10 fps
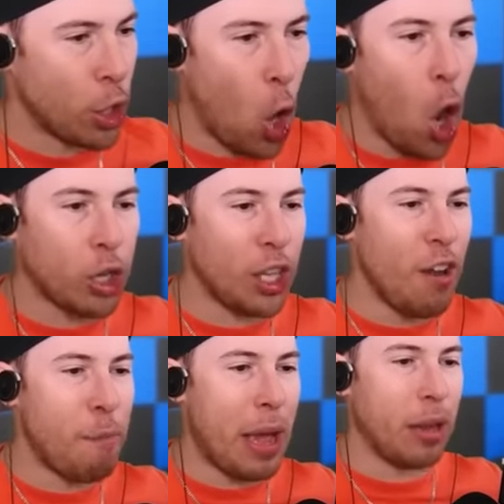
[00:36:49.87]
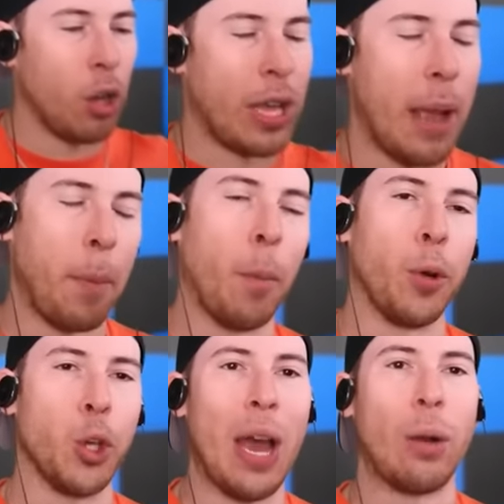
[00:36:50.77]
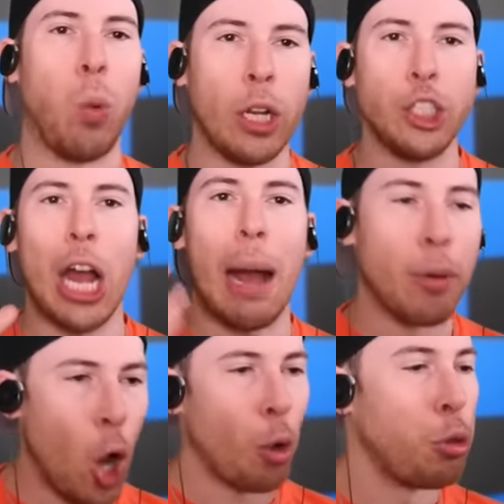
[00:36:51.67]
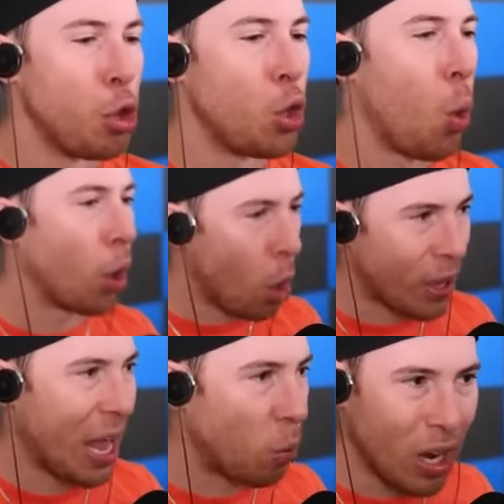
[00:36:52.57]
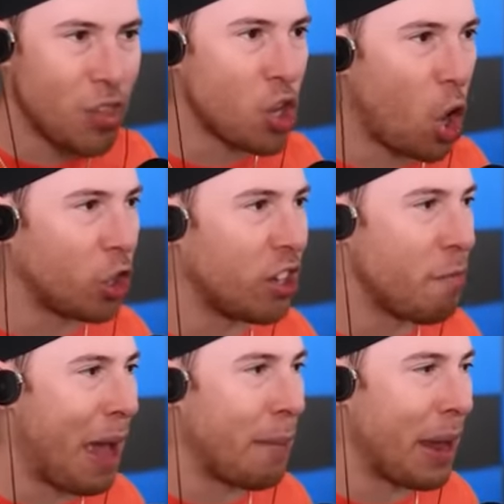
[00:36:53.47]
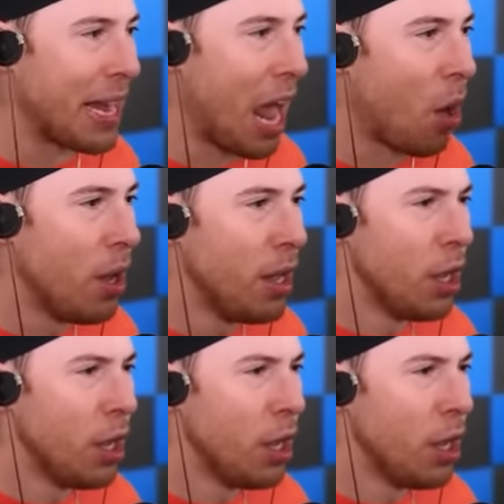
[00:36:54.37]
the Garth and a Ban. Okay, Purple, you had one job. Go through the door. Okay, we're in the Garten of Banban now.